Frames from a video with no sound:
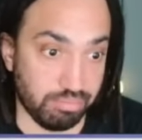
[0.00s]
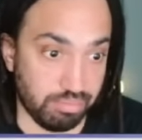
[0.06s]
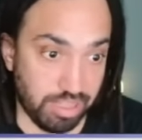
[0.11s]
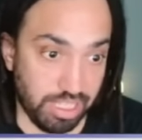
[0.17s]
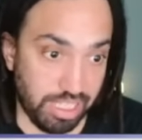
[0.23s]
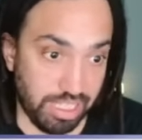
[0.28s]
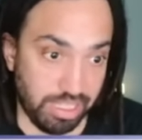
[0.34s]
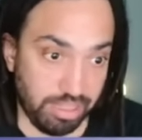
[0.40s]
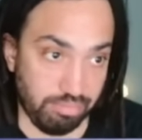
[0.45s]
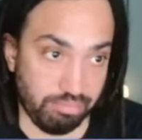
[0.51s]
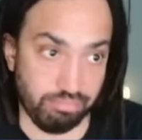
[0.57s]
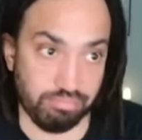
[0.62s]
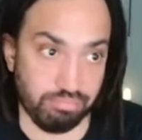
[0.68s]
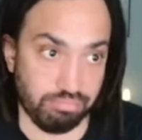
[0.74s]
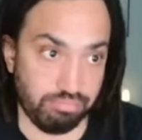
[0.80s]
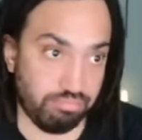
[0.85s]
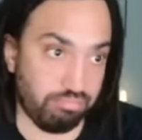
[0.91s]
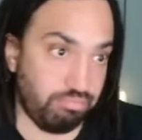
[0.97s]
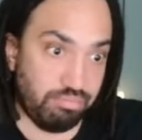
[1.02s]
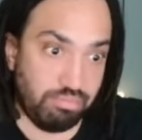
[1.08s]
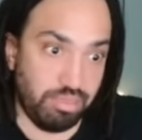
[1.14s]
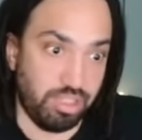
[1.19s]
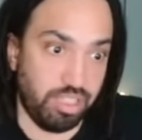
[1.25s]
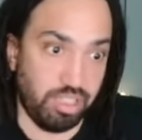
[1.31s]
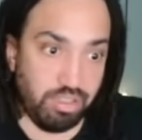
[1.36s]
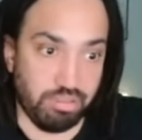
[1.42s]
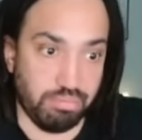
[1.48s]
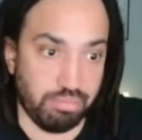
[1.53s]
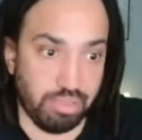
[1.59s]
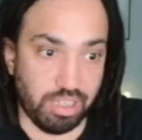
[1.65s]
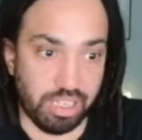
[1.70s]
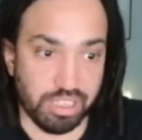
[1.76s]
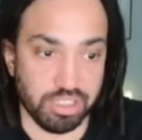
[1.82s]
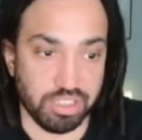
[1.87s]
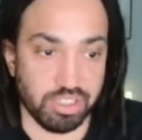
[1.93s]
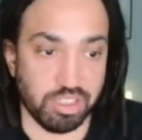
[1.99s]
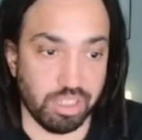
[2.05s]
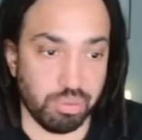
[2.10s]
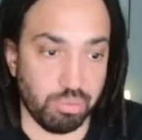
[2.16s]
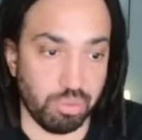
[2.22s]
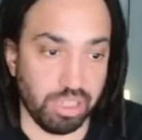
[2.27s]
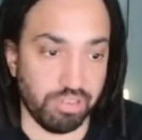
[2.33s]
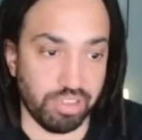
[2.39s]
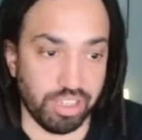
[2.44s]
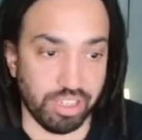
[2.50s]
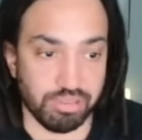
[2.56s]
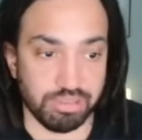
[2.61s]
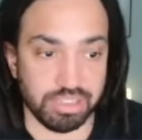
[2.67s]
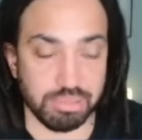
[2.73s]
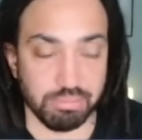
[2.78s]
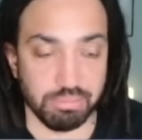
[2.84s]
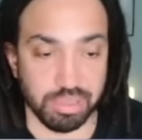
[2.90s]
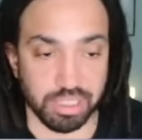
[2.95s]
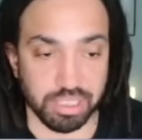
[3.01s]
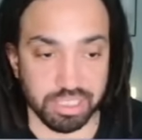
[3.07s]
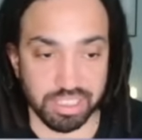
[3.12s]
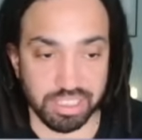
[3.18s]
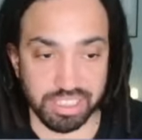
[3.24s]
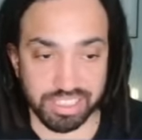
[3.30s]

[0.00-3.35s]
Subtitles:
the, you know, the minus sign, whatever that symbol is.